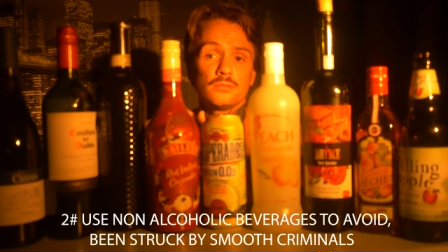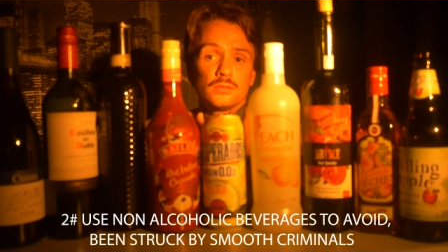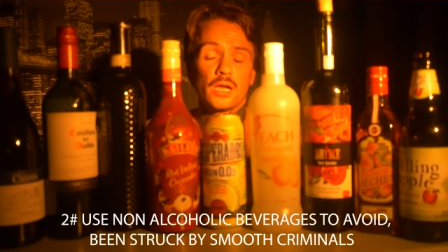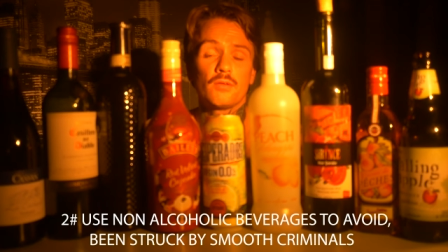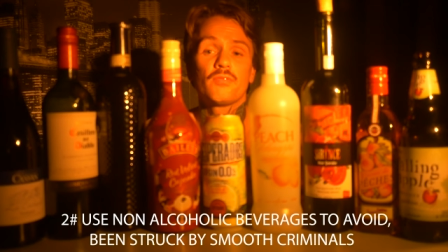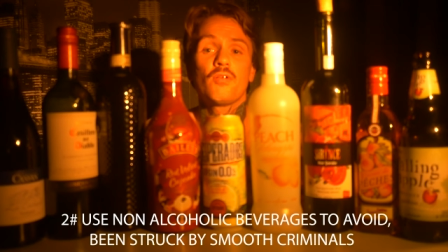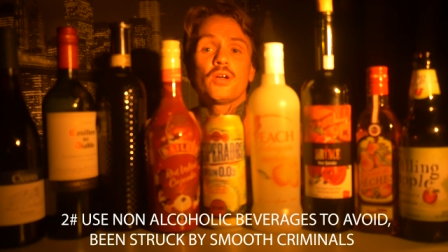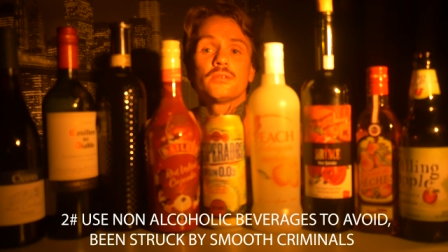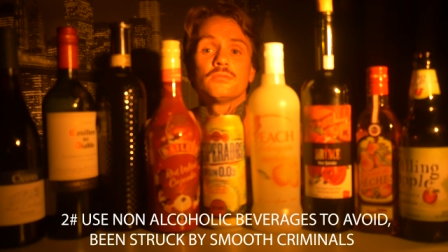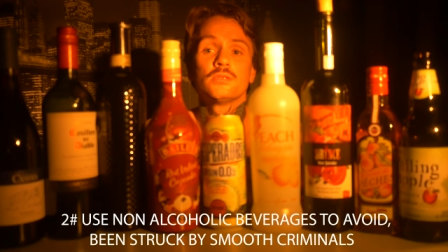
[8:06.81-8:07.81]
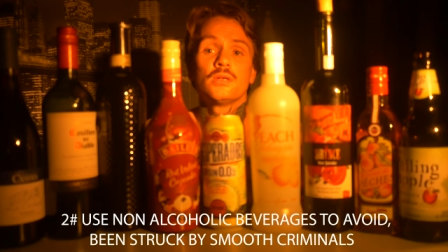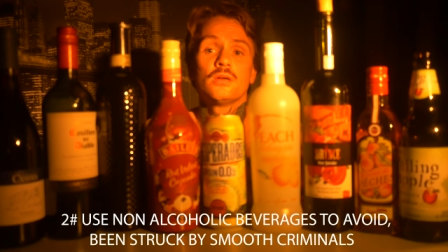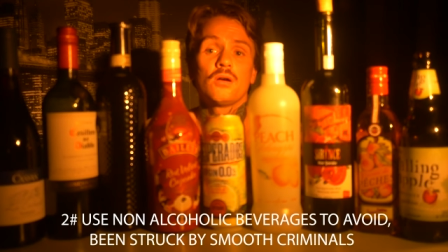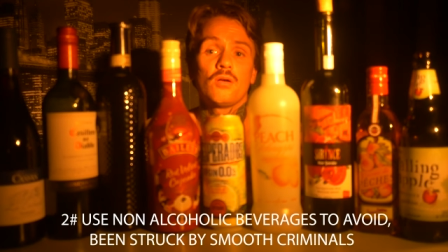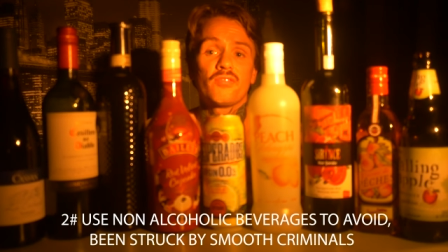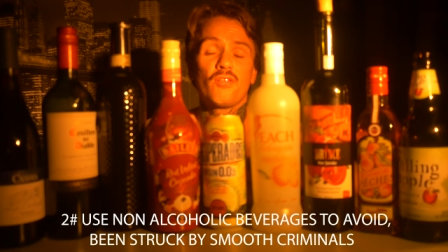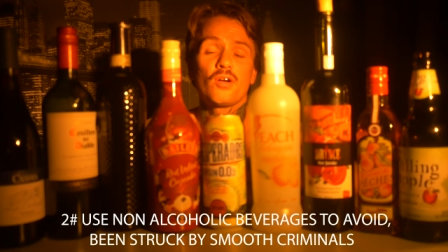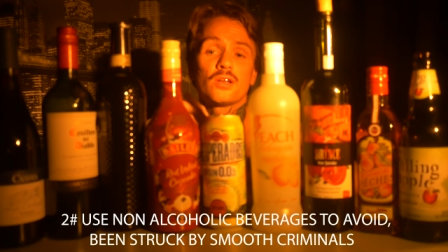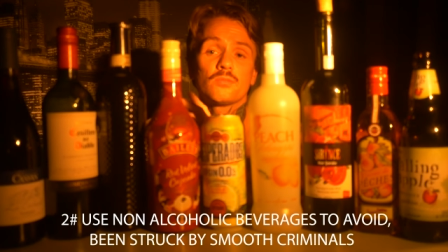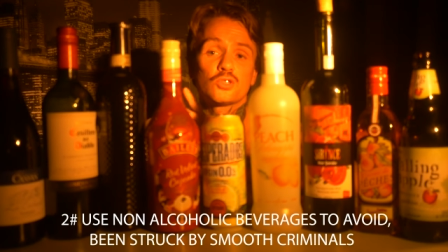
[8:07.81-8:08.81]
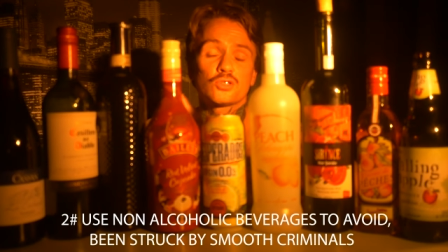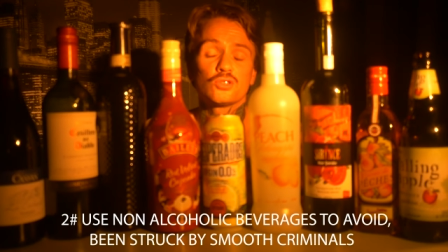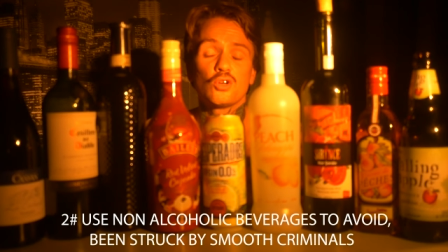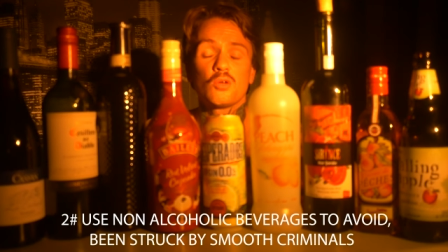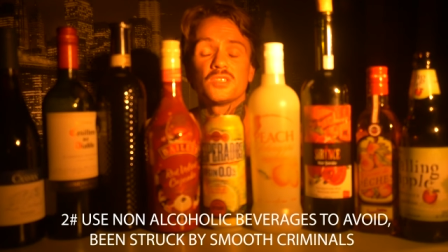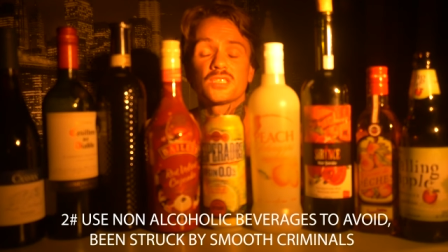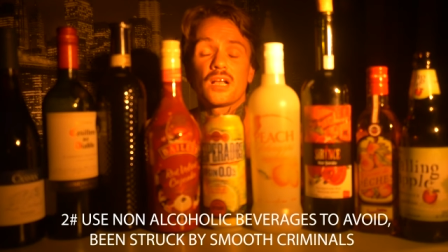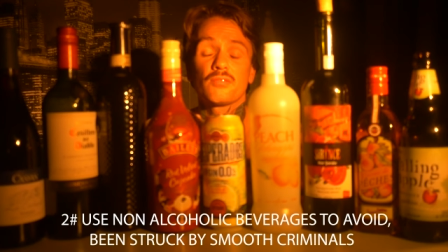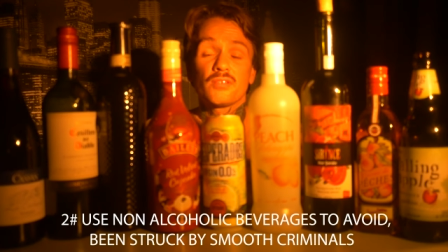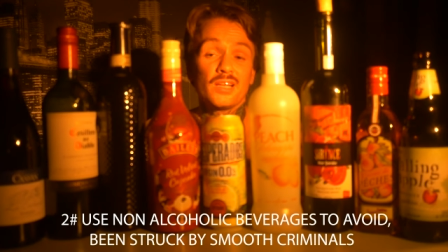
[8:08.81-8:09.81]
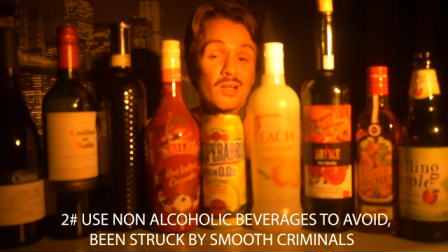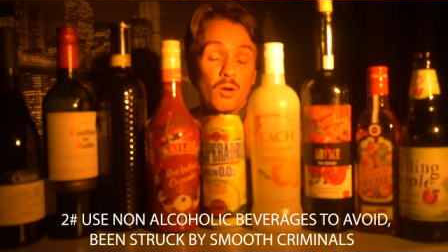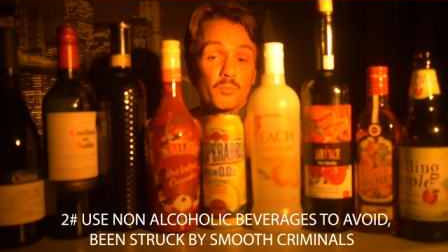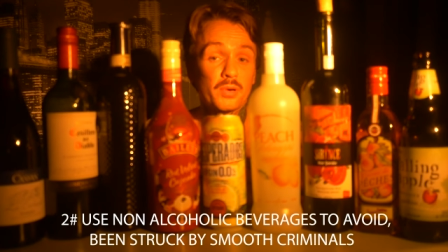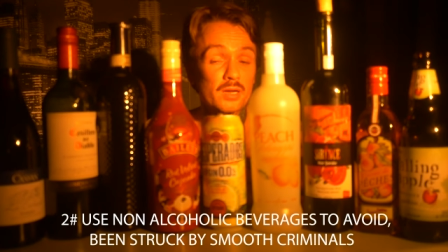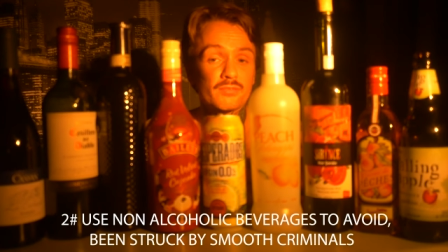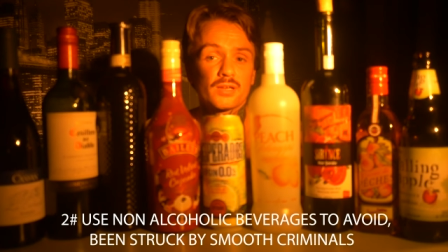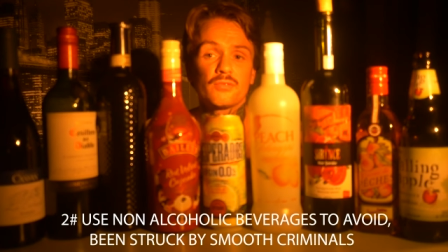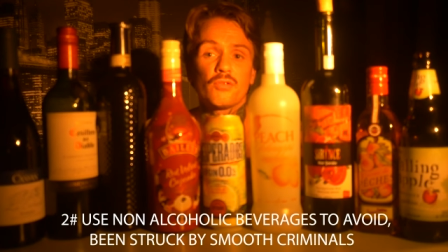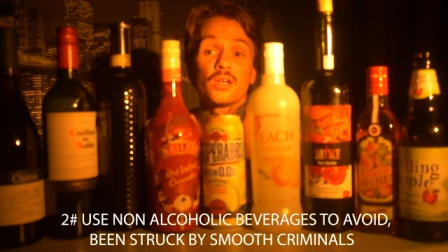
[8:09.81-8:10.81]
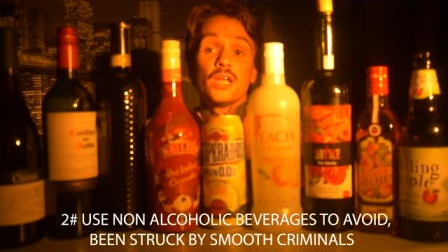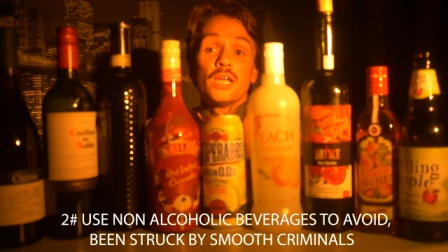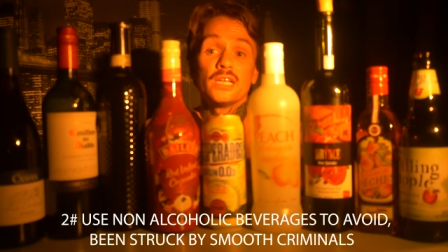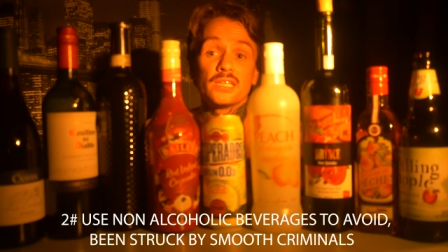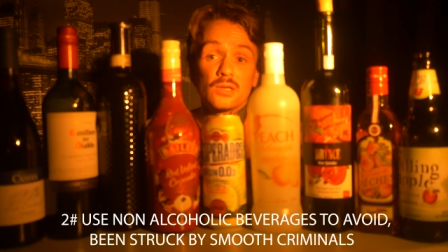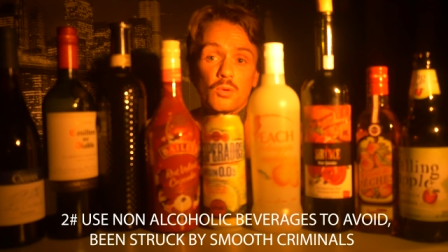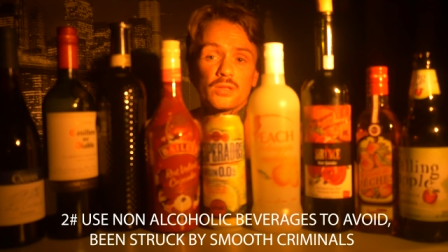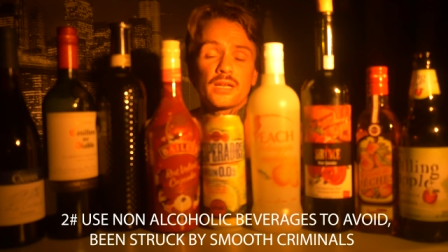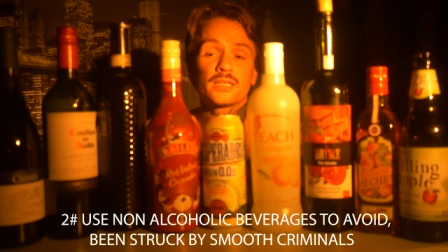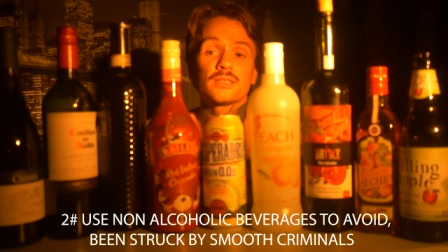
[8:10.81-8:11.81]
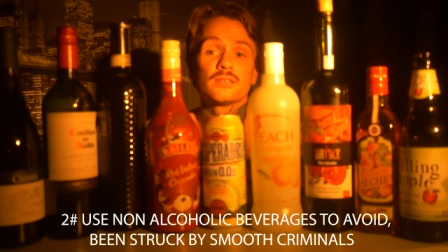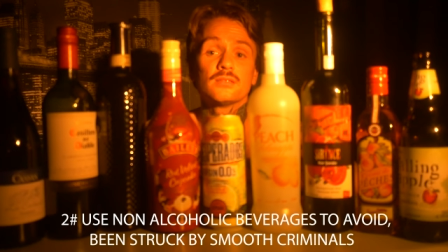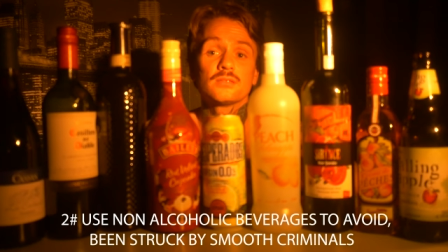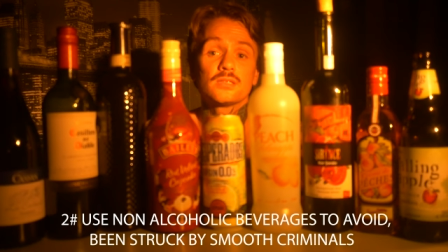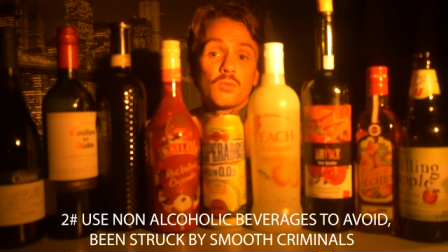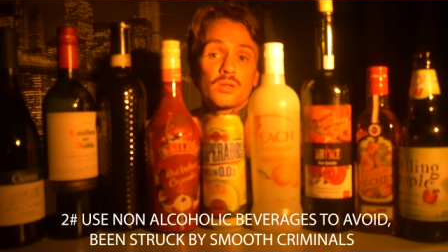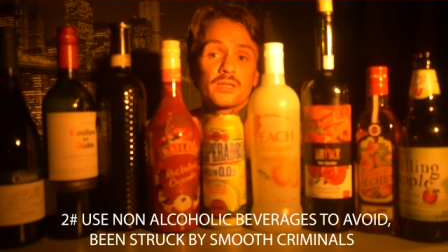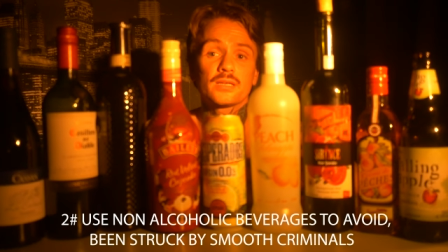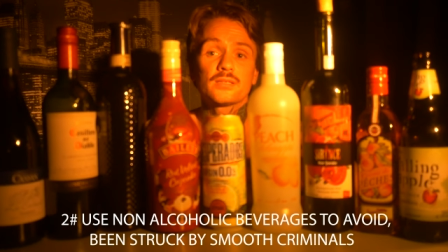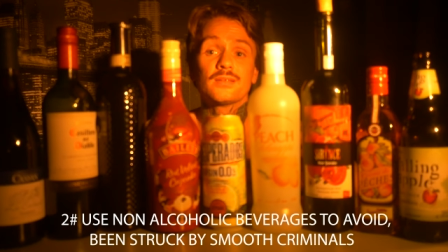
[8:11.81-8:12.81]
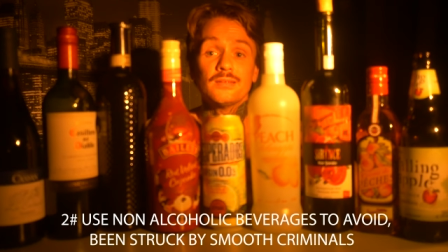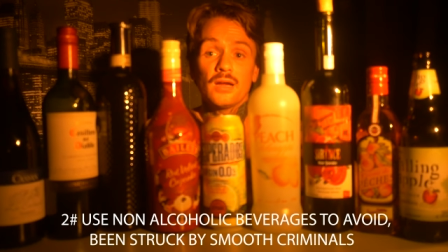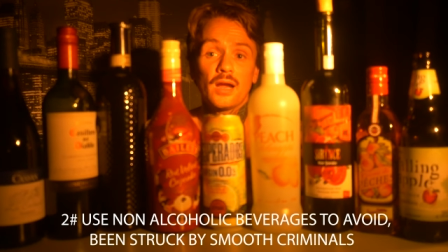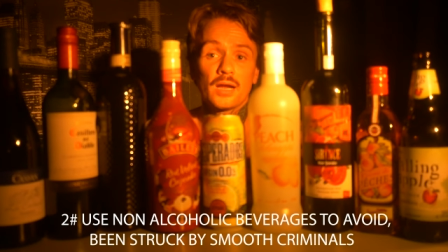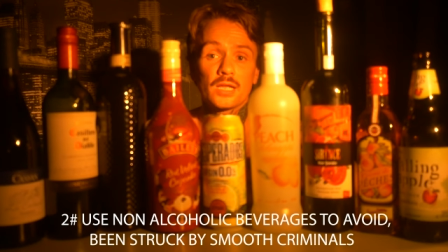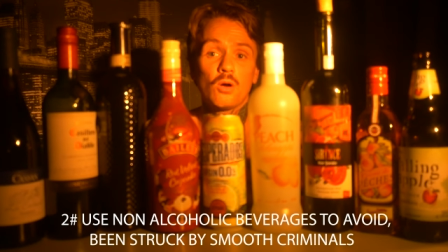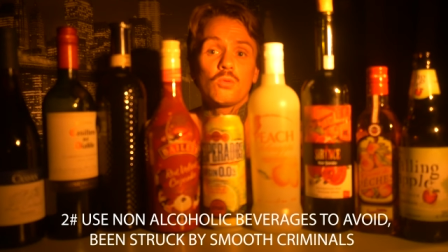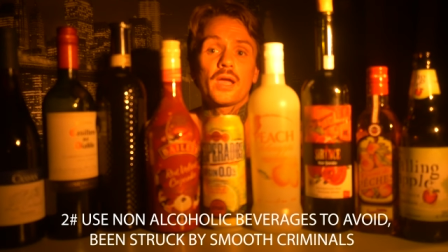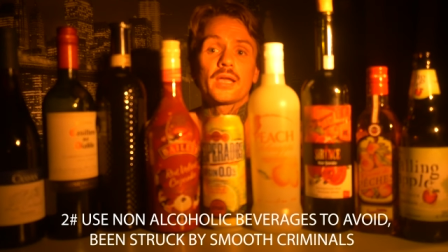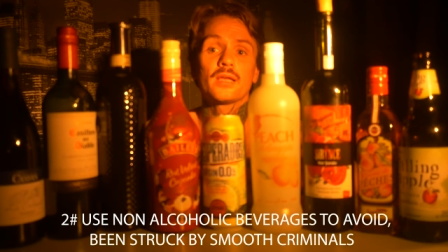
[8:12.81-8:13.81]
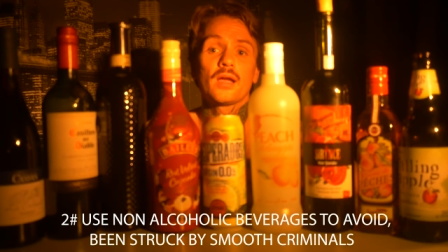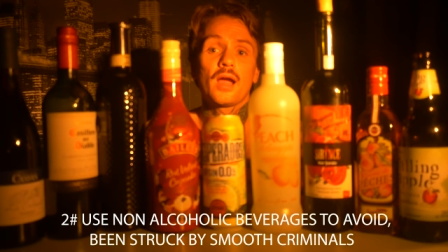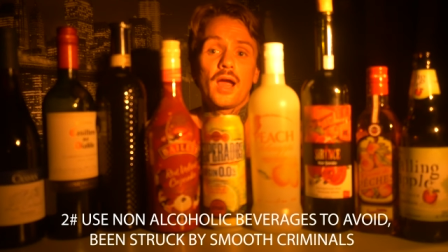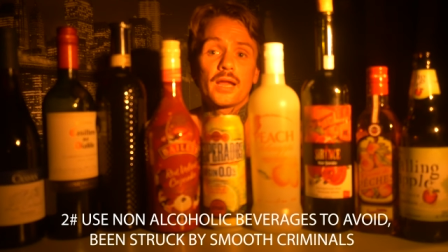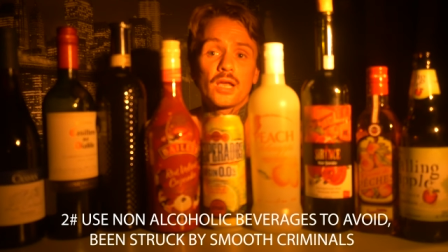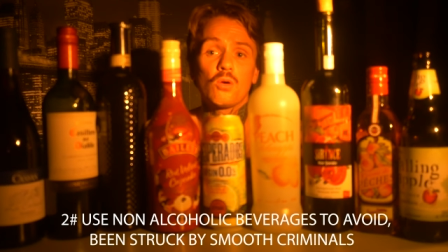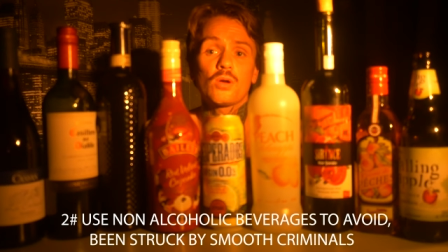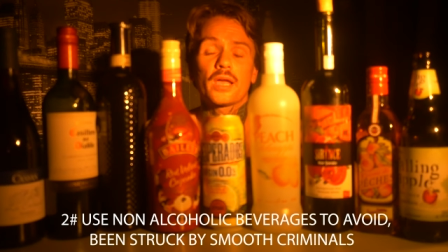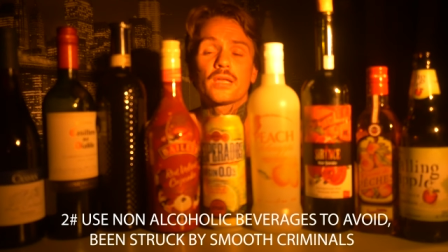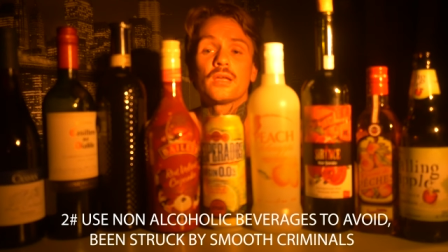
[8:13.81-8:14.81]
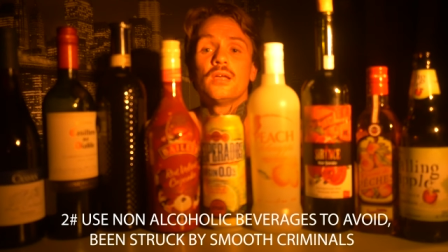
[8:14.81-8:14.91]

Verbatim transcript: Yeah, I'm fine. I'm fine. I'm just enjoying myself. I'm perfectly fine. Do you want anything? Do you want anything? Are you okay? Are you okay?